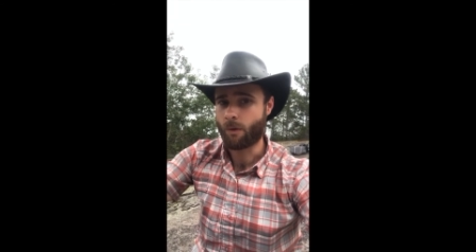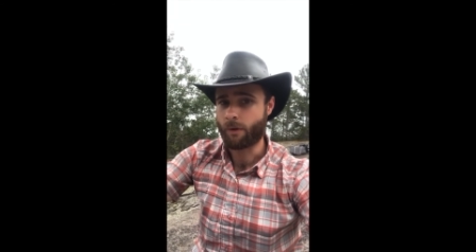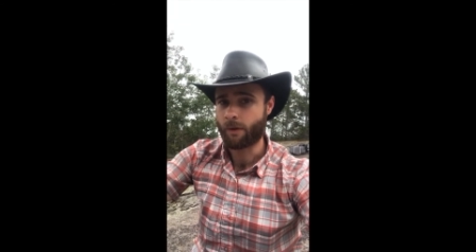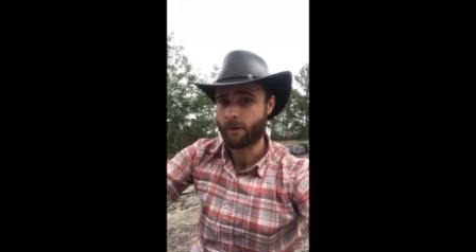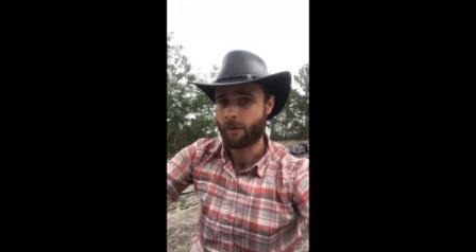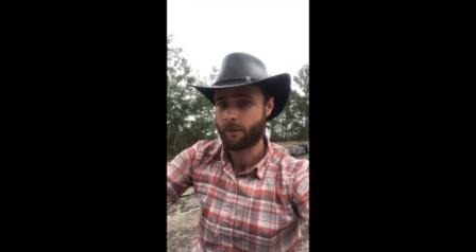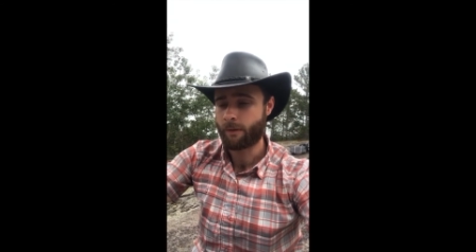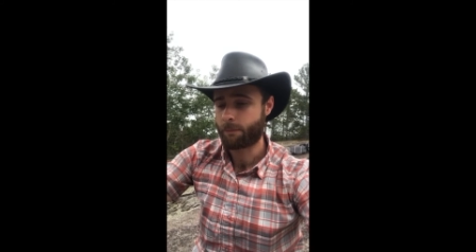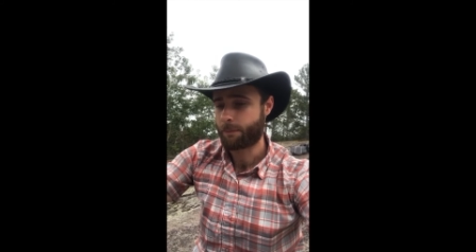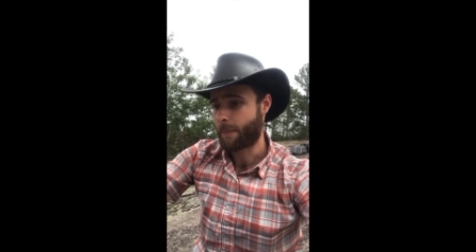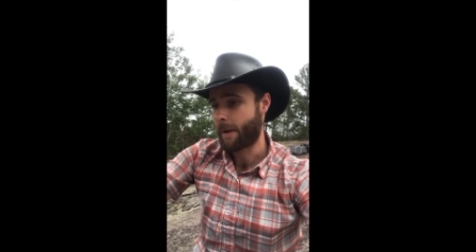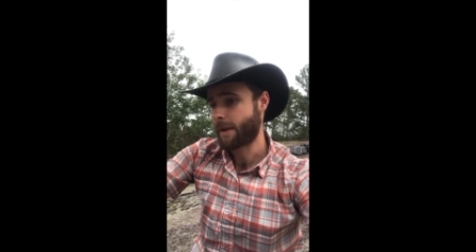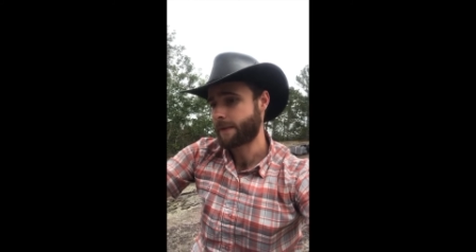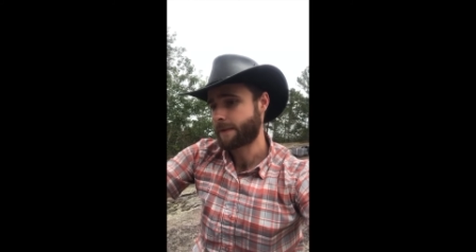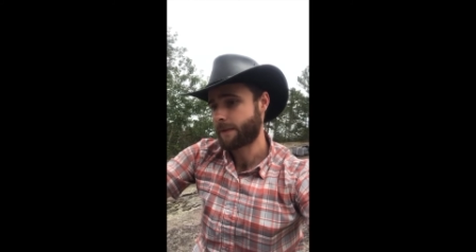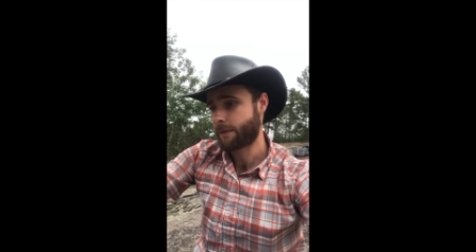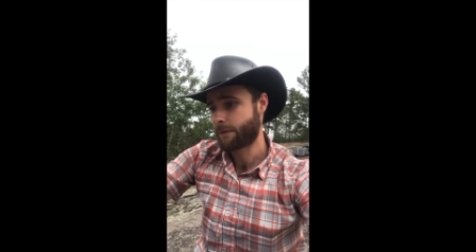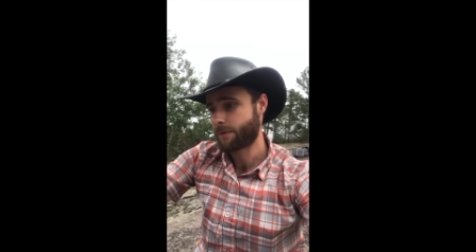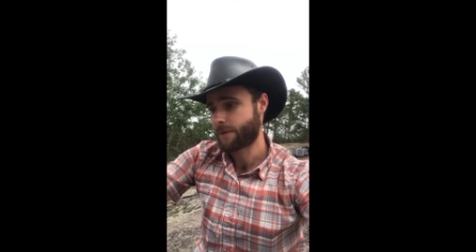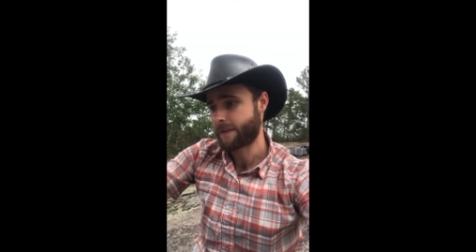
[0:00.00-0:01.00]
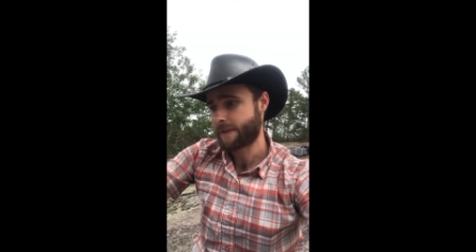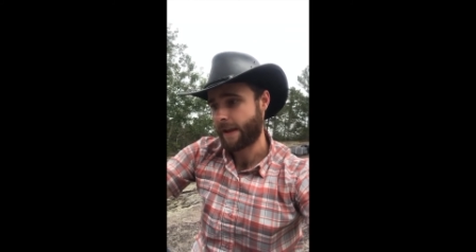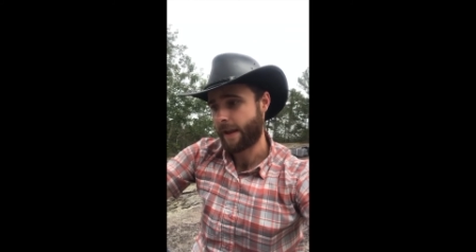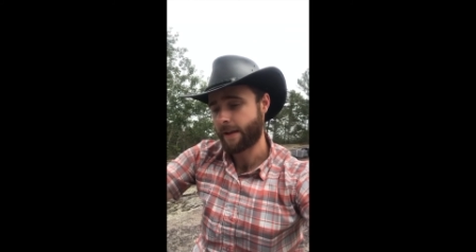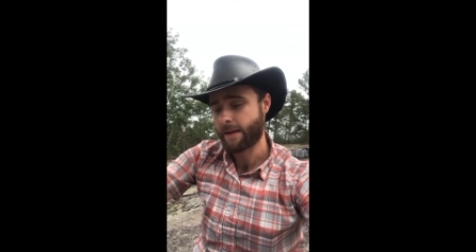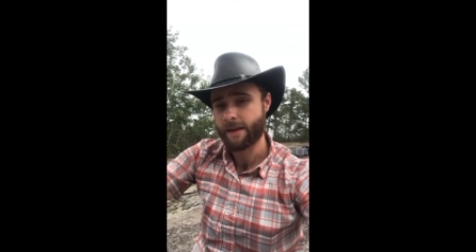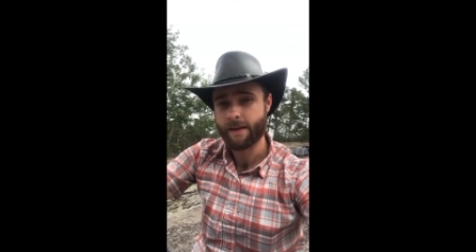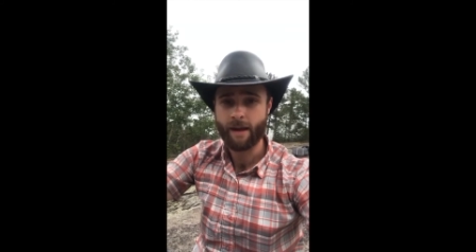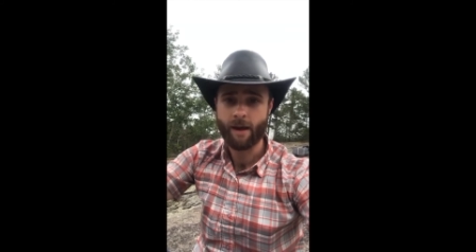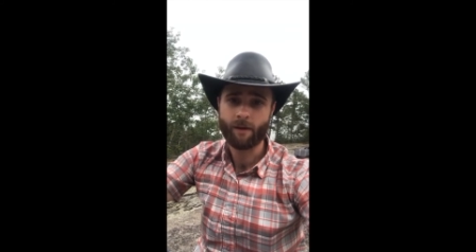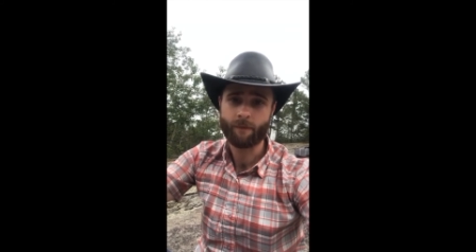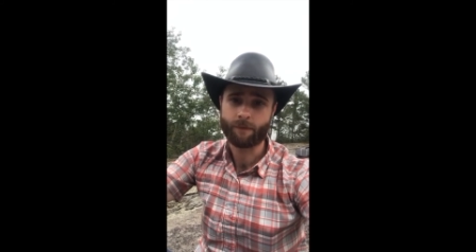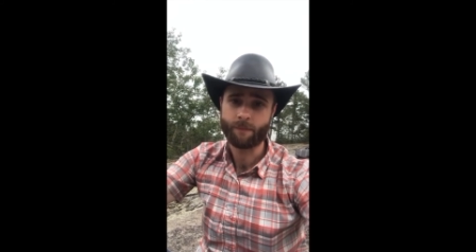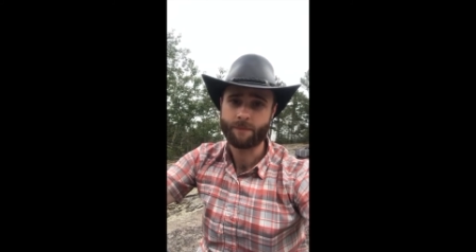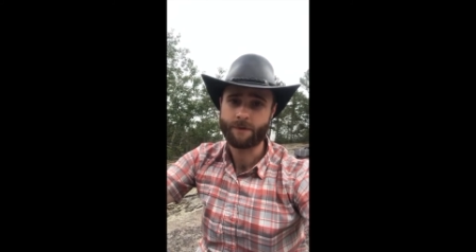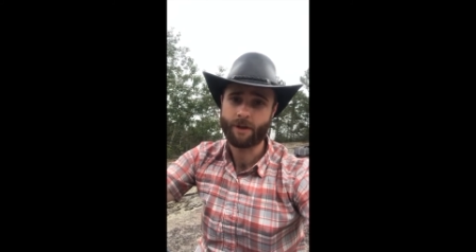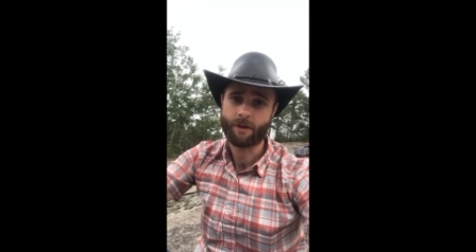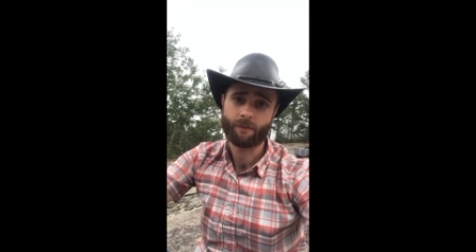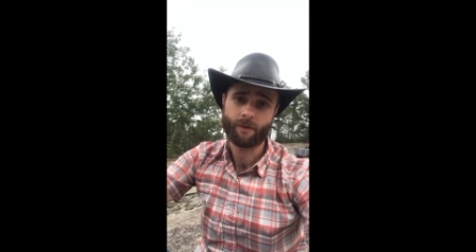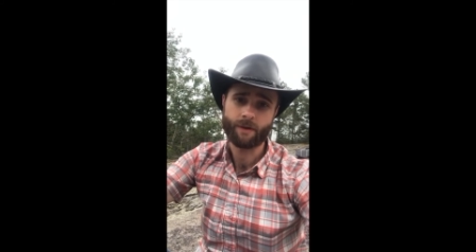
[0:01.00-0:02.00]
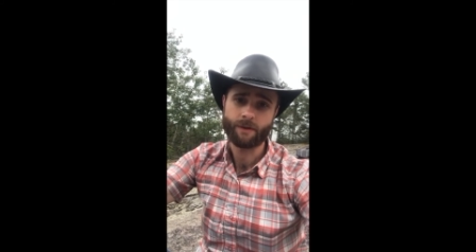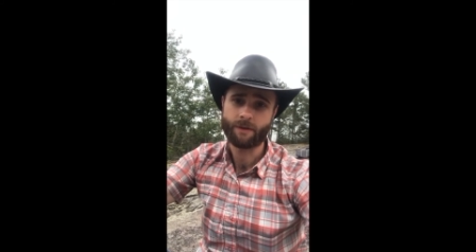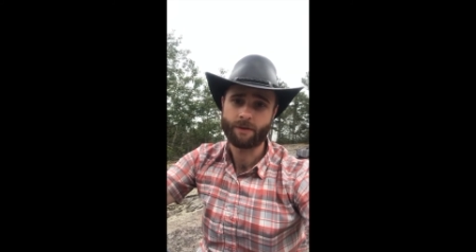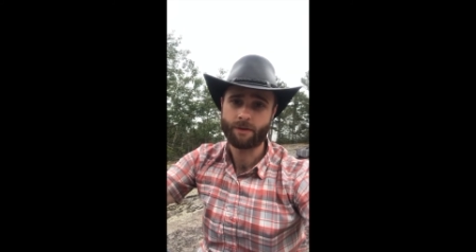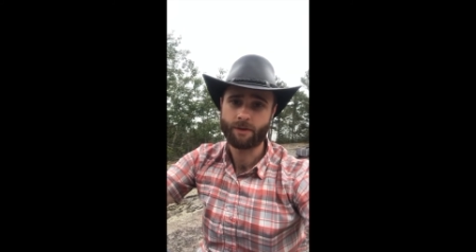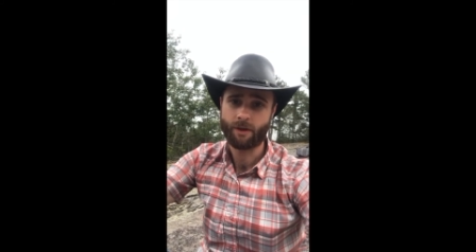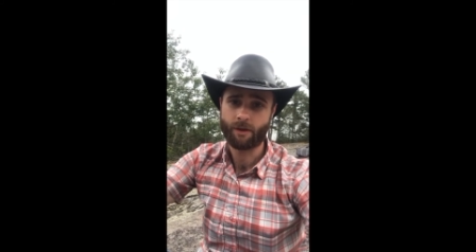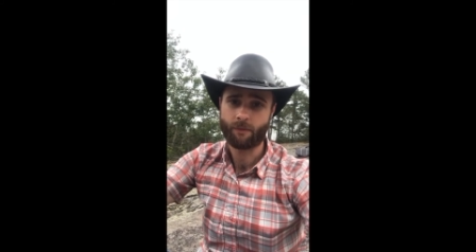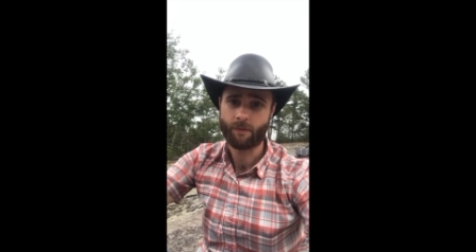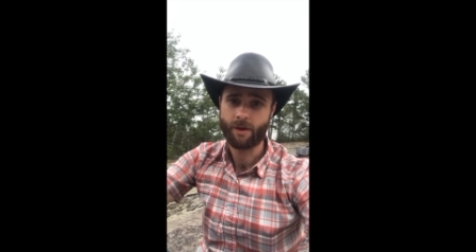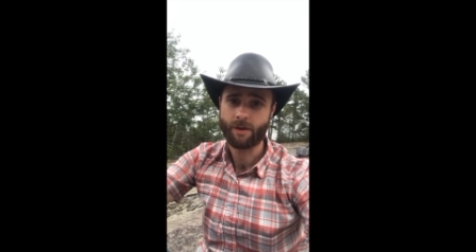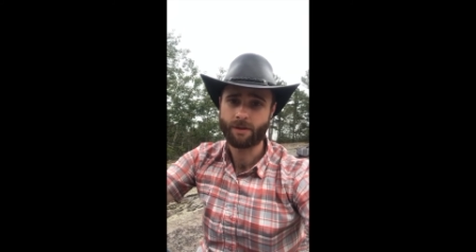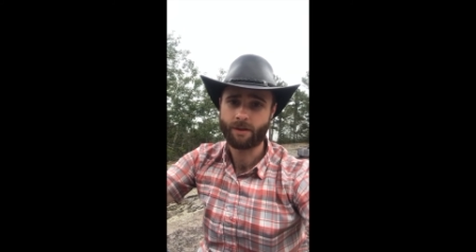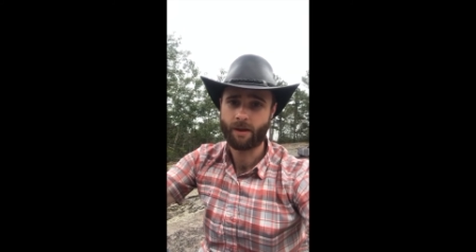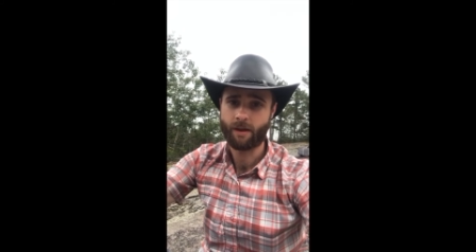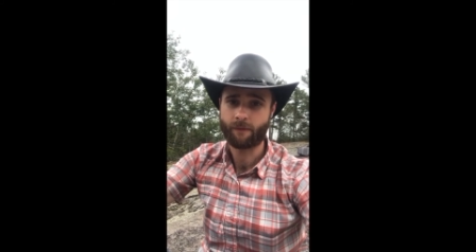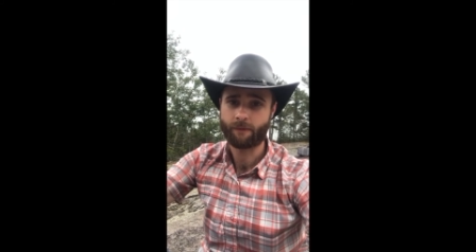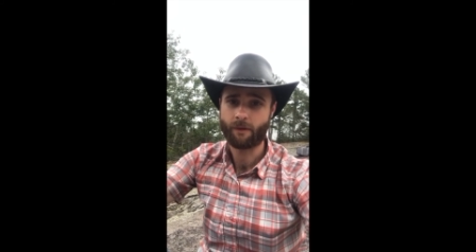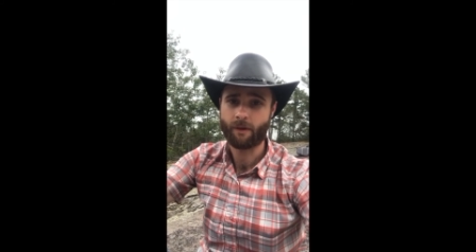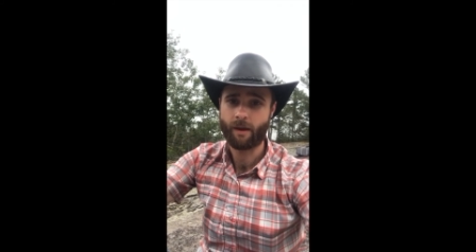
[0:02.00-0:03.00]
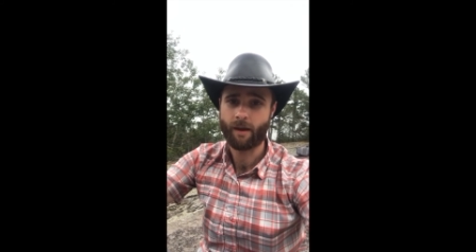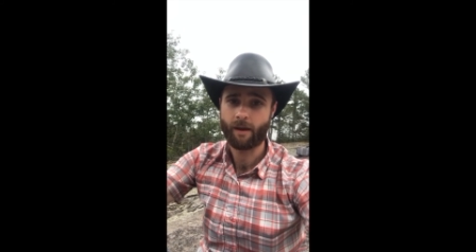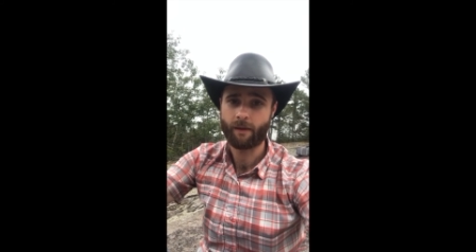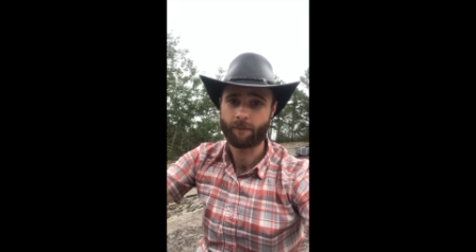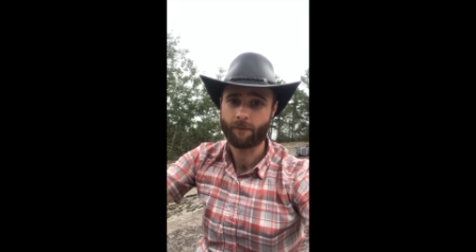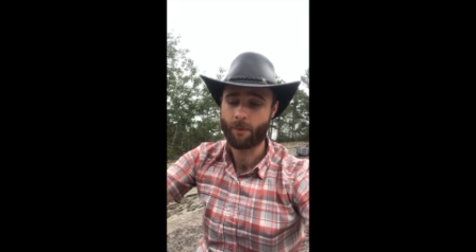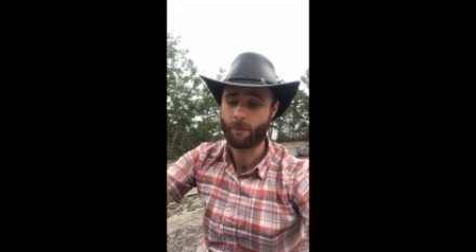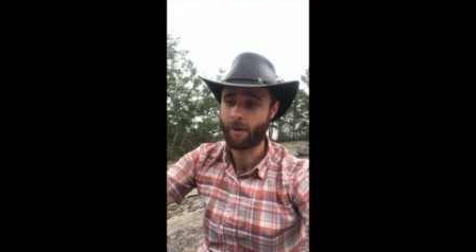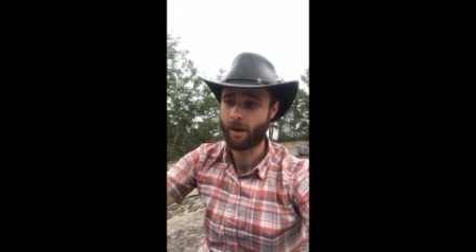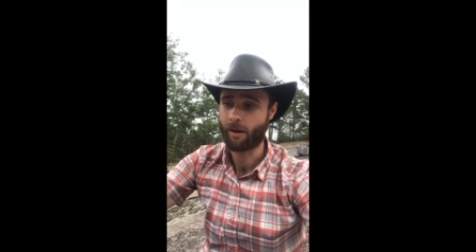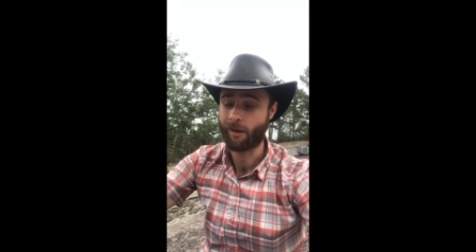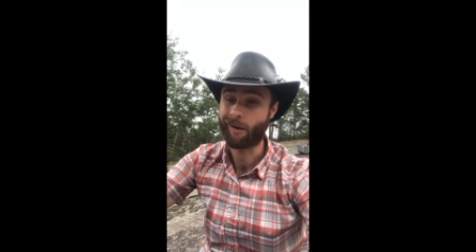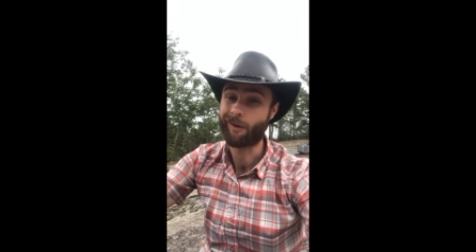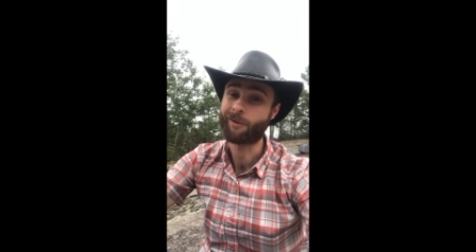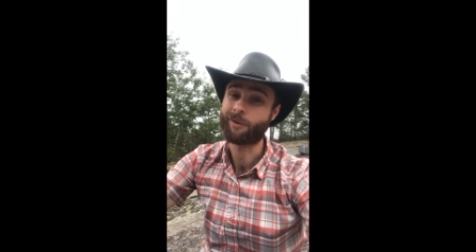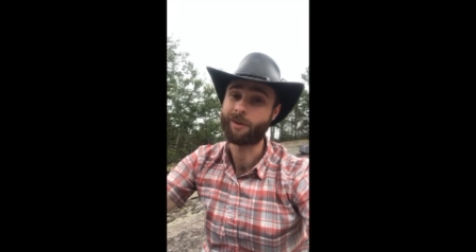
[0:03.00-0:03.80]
and basically it was just handed down from generation to generation after that for about 100